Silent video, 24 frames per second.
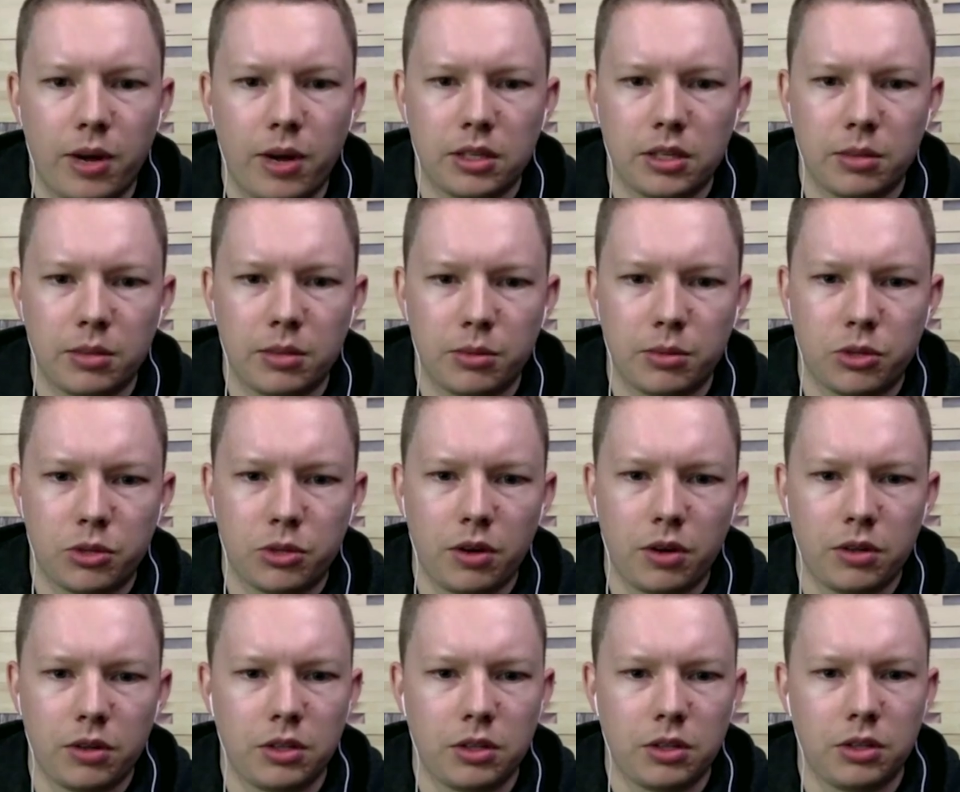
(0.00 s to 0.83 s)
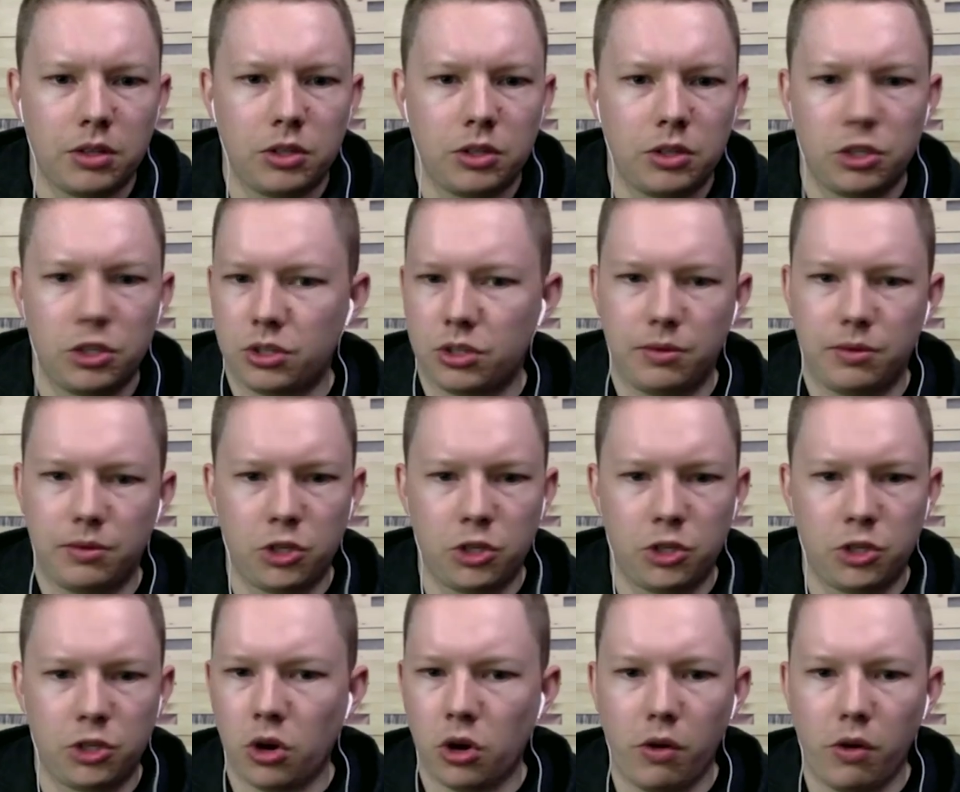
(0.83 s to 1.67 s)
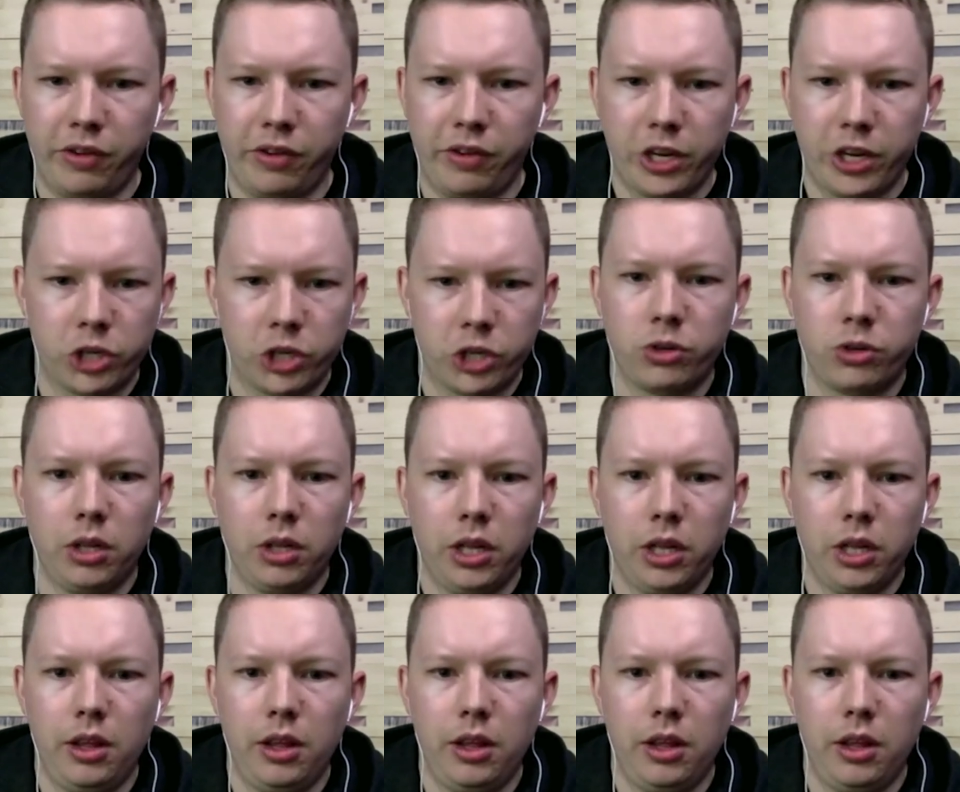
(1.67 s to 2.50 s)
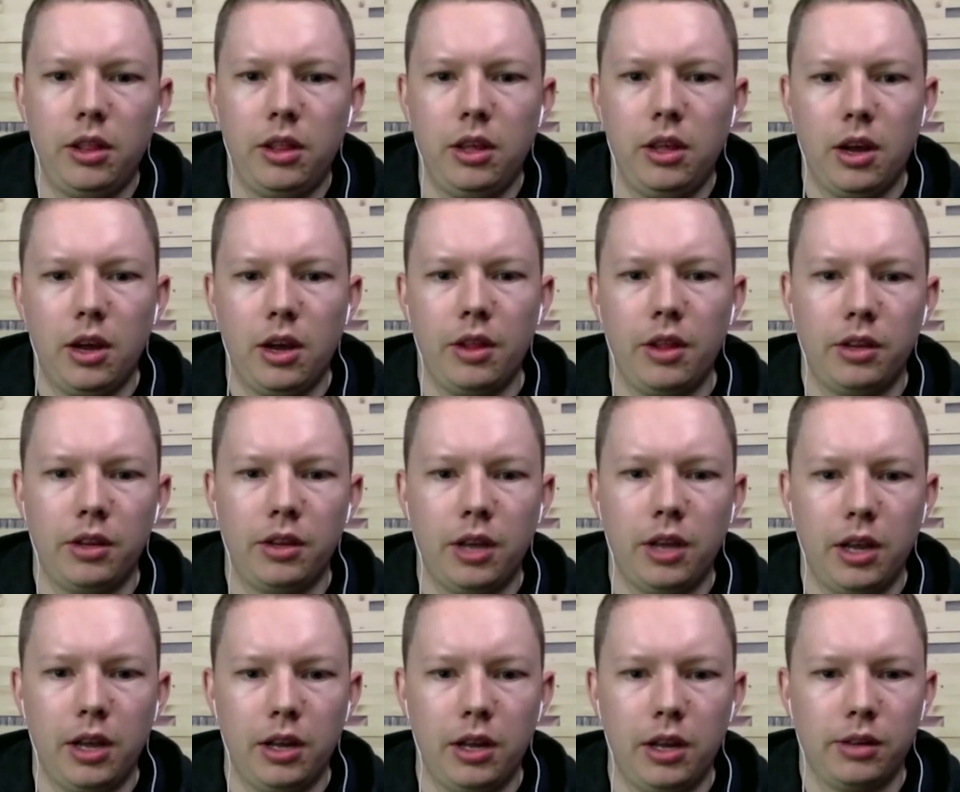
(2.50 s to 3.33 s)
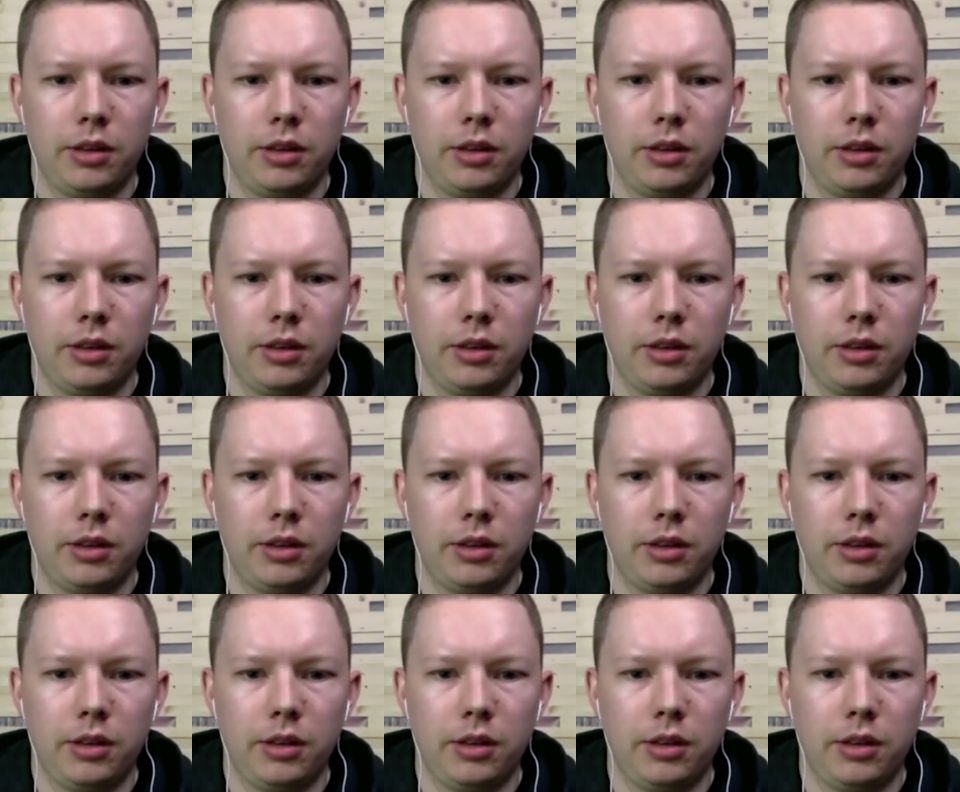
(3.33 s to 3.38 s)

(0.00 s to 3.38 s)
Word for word: Some charts that just show visually the uh, the data.